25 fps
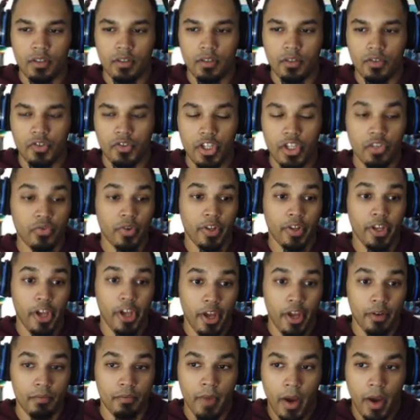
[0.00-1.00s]
She's really
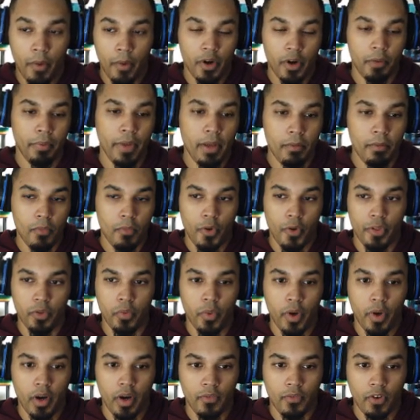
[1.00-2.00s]
good. I want to play more than
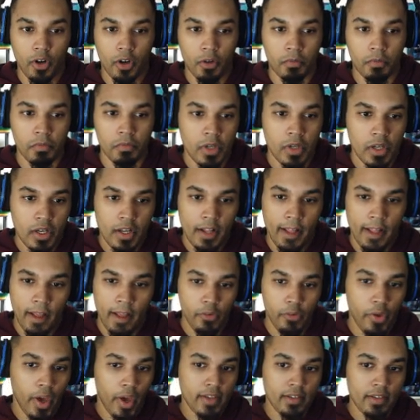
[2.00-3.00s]
one of her. If
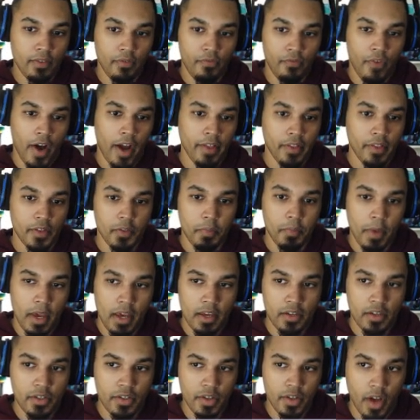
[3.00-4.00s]
you guys can find the
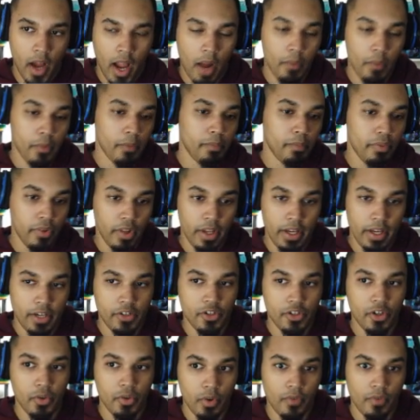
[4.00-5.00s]
space, I would play
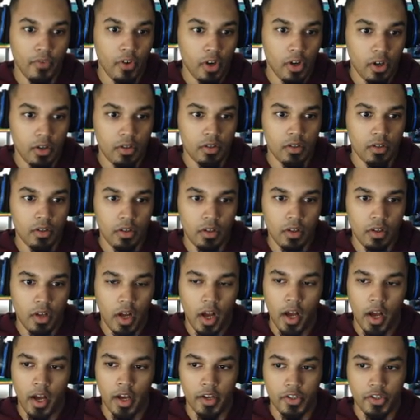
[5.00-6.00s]
2 of her.
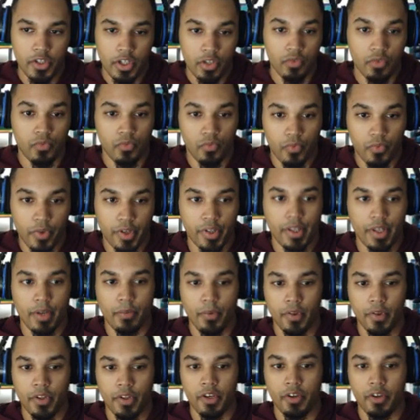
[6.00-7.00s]
She's really,
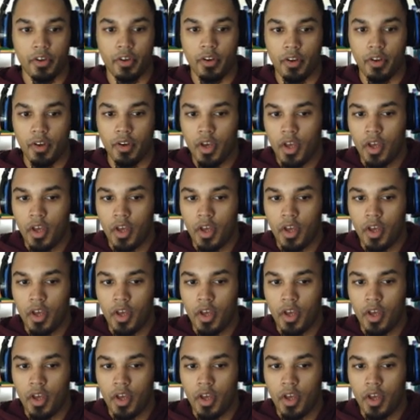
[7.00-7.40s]
really good.